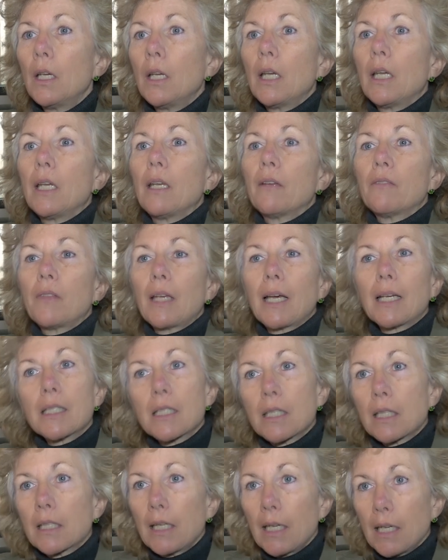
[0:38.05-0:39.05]
And if
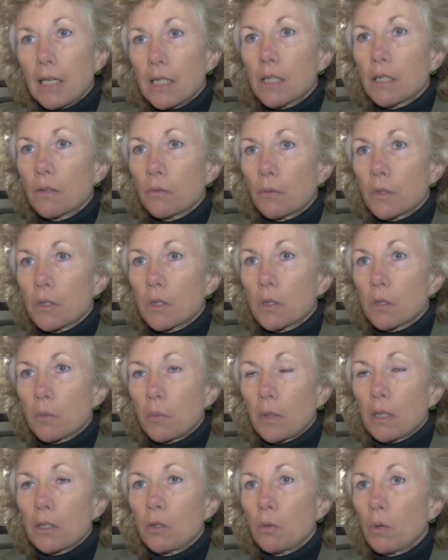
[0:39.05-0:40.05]
that's the case, if we
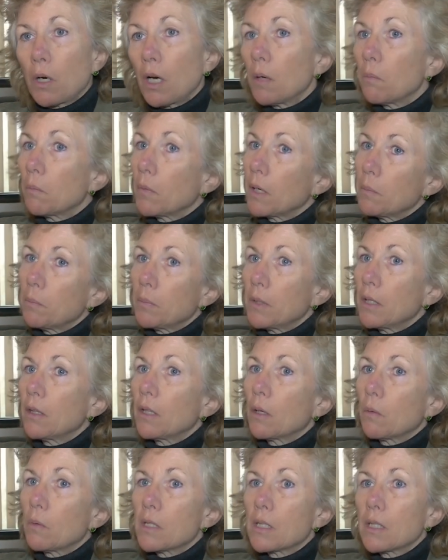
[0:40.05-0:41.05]
suspect you are, it might be
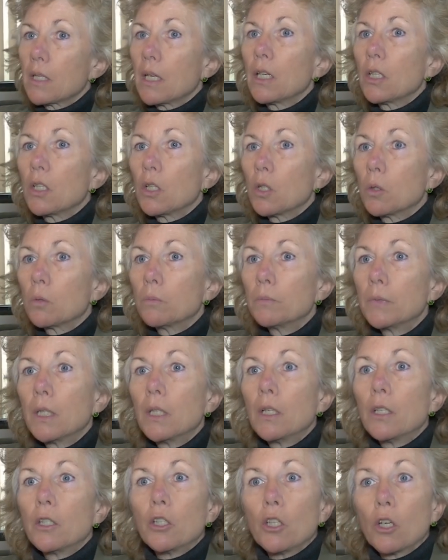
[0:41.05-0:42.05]
that we say to you,
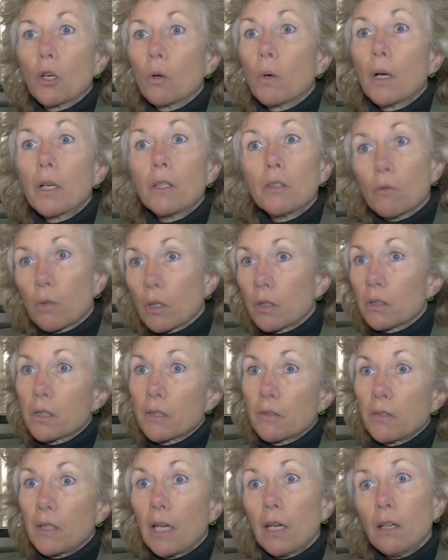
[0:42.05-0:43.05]
you know what, you're
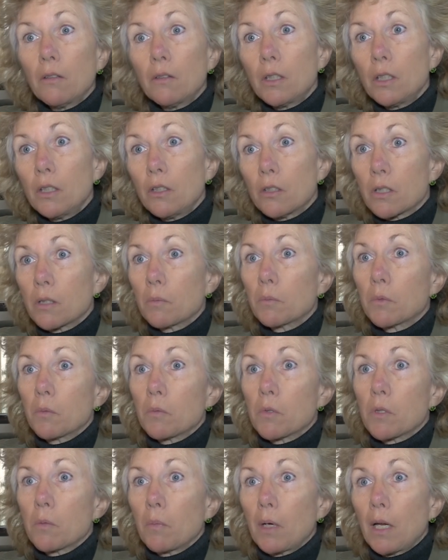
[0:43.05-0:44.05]
relatively healthy, your
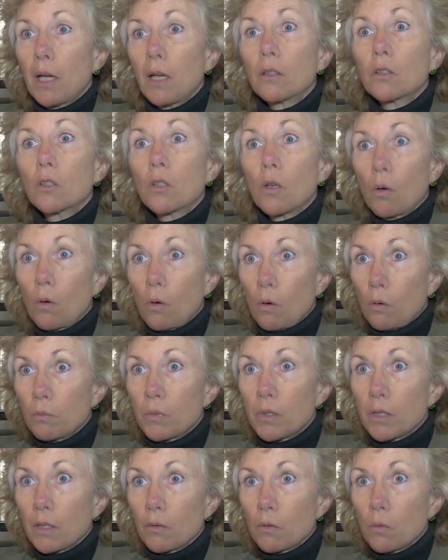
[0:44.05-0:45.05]
symptoms are mild, go
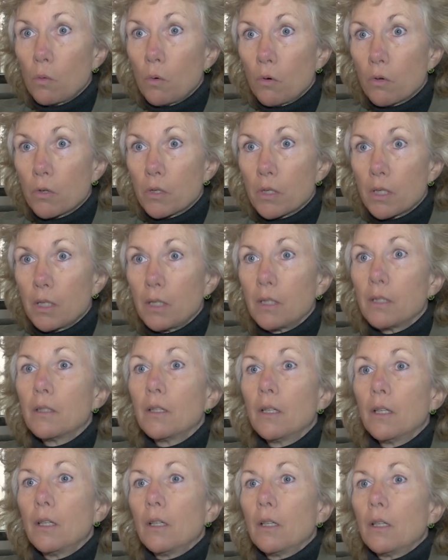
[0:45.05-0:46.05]
home, self-quarantine.
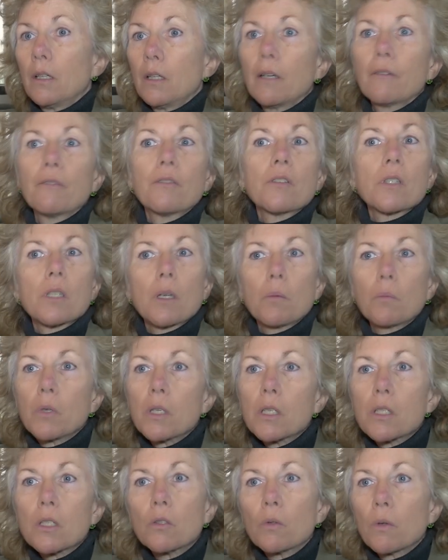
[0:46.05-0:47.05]
If for some
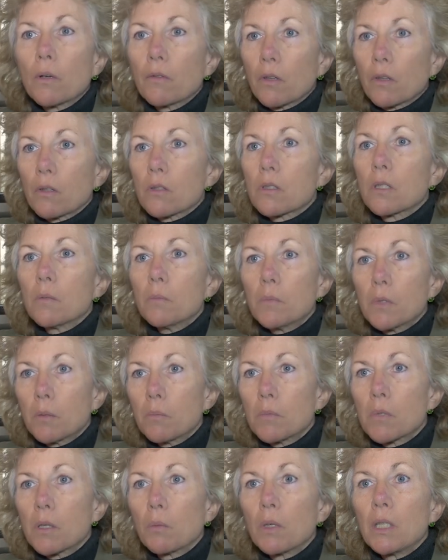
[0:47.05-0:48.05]
reason you have other
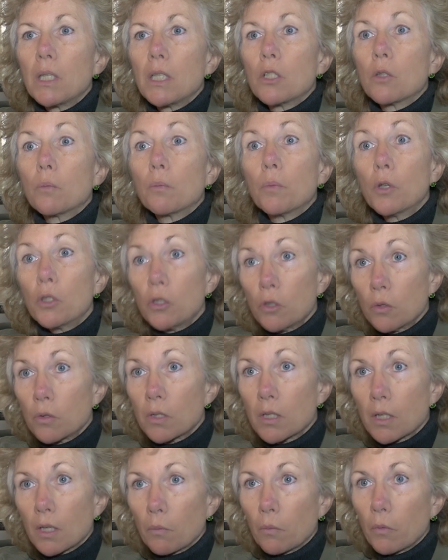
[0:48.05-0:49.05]
symptoms and we need to put you
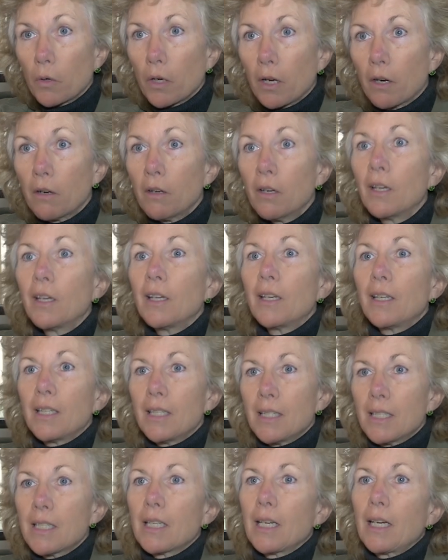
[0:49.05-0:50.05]
somewhere
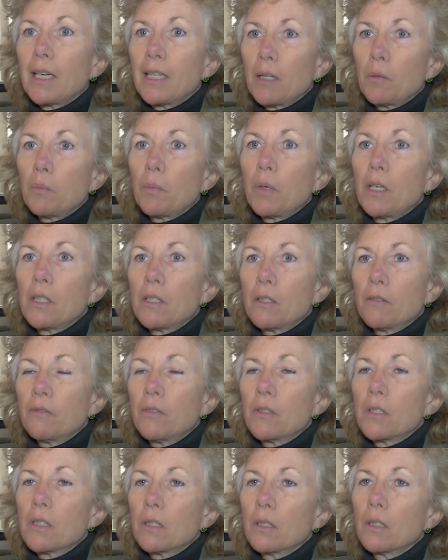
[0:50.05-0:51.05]
inside inpatient
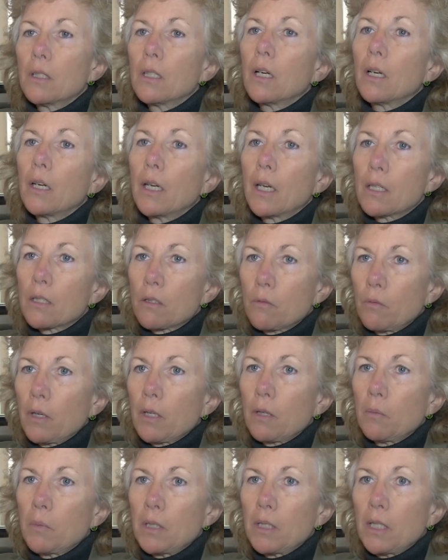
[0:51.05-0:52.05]
facility, our next
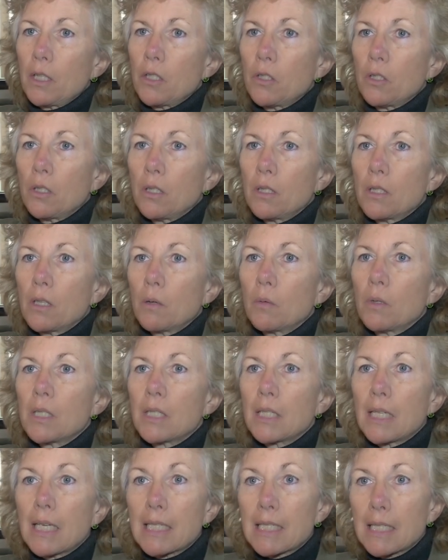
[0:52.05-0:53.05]
recommendation is that we
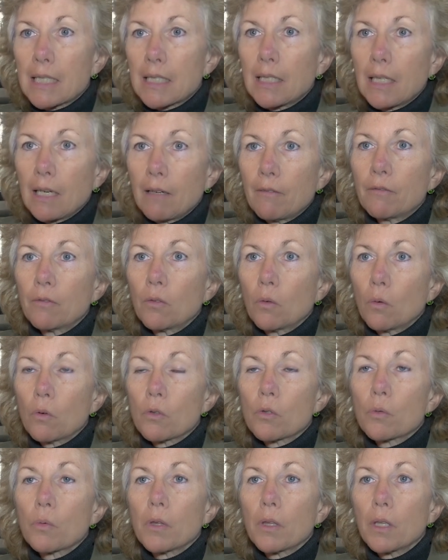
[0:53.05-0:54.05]
designate
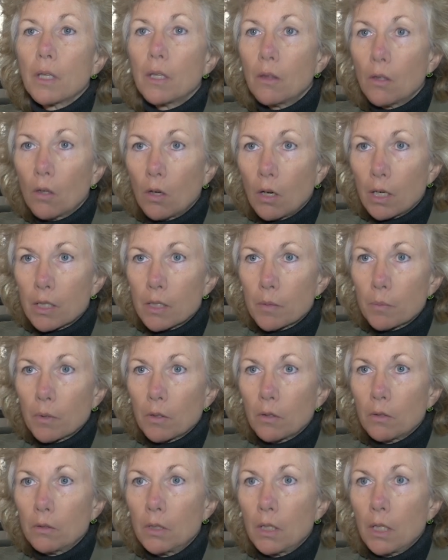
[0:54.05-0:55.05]
floors within the
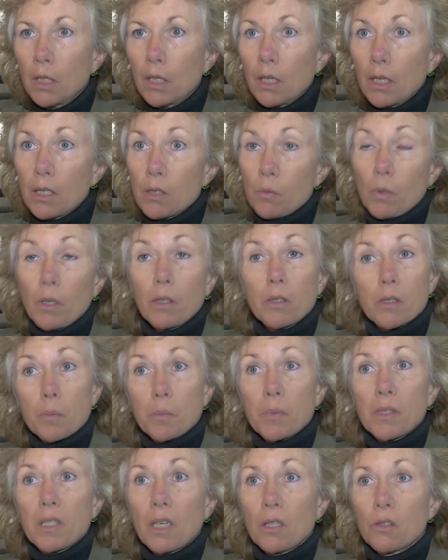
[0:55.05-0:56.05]
hospital, as well as
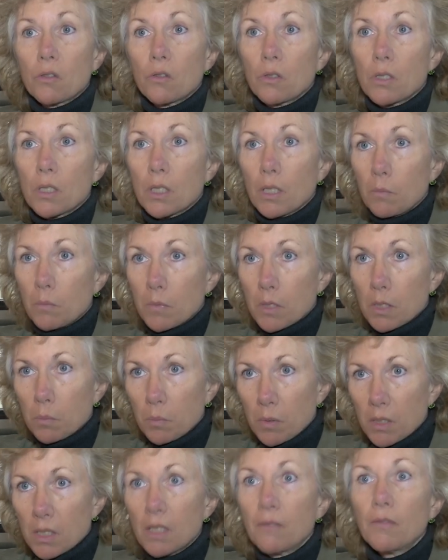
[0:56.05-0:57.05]
potentially some
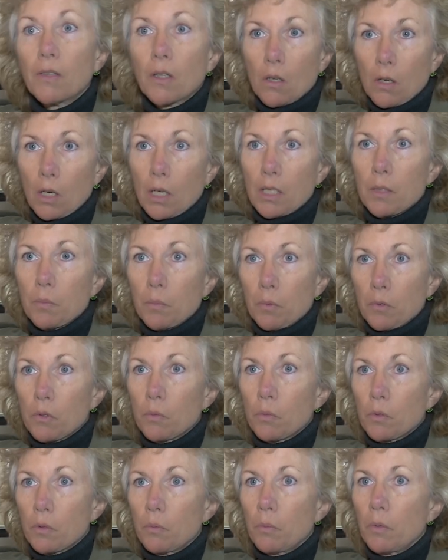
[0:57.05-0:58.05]
specific
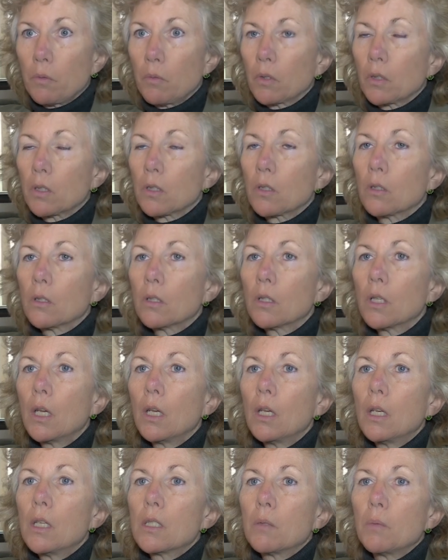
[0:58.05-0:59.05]
hospitals, which would be really good,
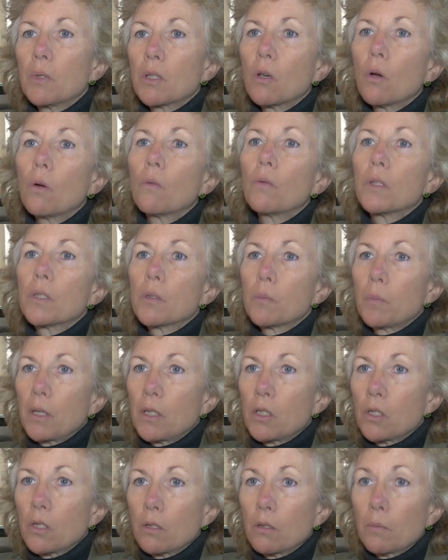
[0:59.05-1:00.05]
to be COVID
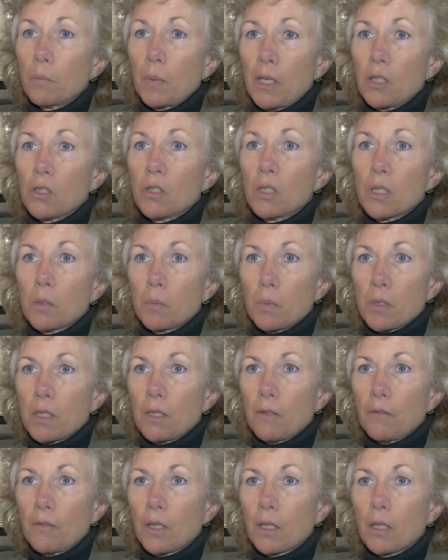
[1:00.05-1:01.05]
patient
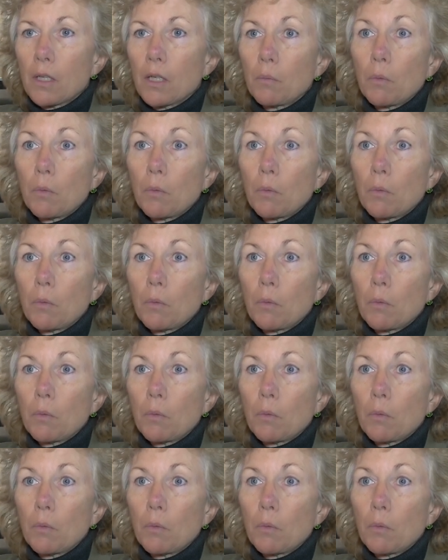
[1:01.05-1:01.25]
specific.